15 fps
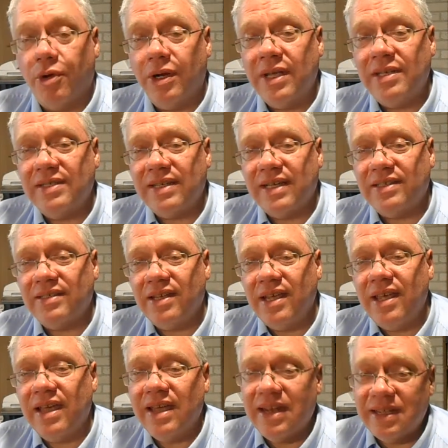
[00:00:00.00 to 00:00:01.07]
Pretty
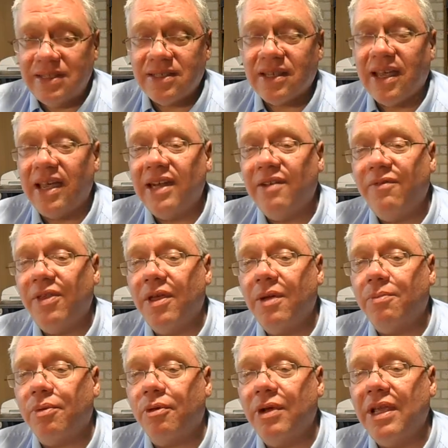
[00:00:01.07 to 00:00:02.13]
zesty. It is kind of
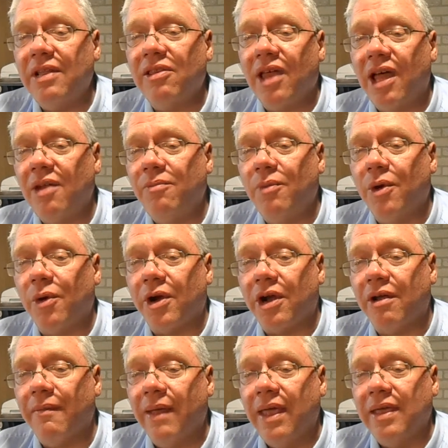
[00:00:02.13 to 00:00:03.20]
the
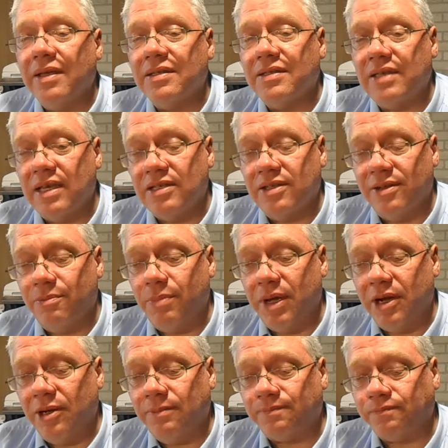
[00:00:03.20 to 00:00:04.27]
pre-lawnmower season
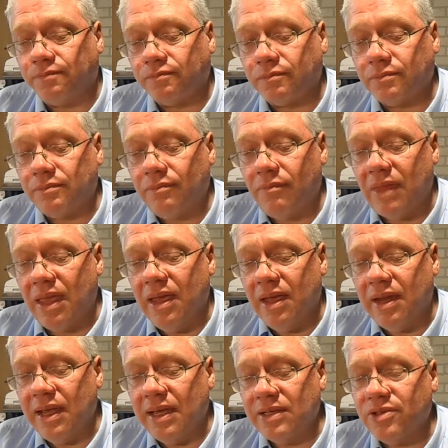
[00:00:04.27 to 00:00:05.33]
beer.
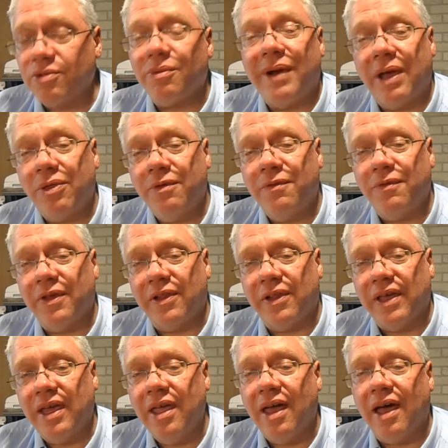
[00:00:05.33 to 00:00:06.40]
It is rather
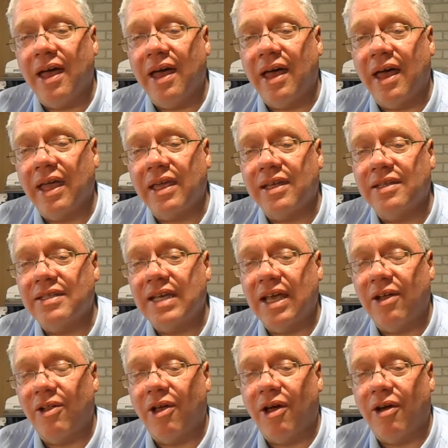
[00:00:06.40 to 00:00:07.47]
filling, I can
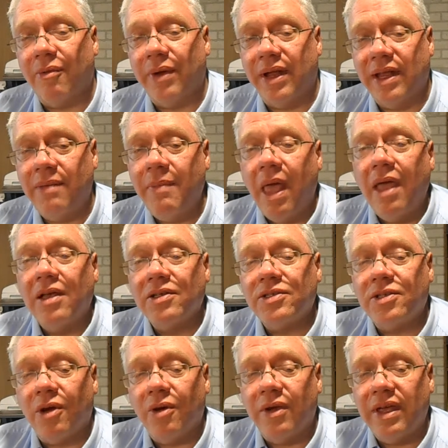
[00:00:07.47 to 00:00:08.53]
tell already.
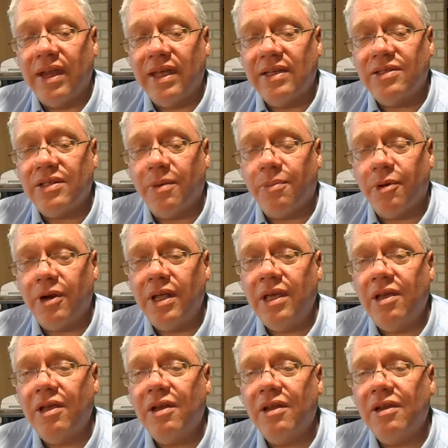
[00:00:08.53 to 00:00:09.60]
So it is a
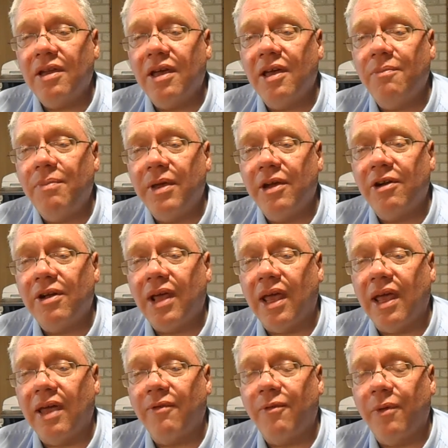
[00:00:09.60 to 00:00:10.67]
pretty good beer
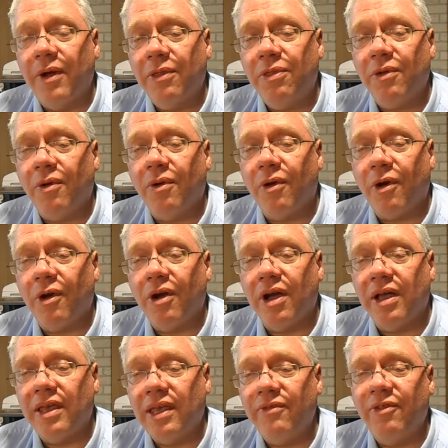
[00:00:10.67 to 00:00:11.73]
to have with
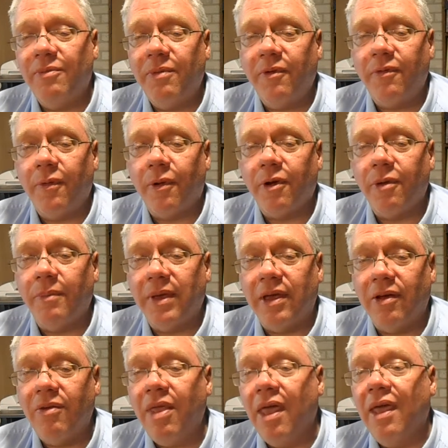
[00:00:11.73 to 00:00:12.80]
or even before a
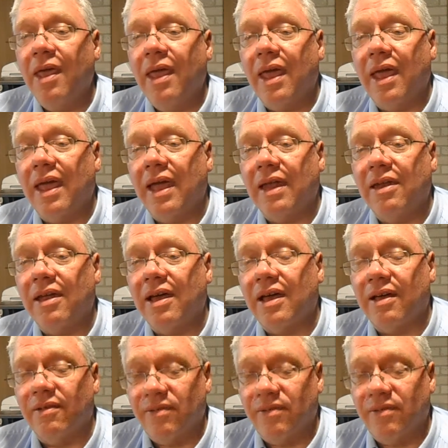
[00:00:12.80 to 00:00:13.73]
meal. And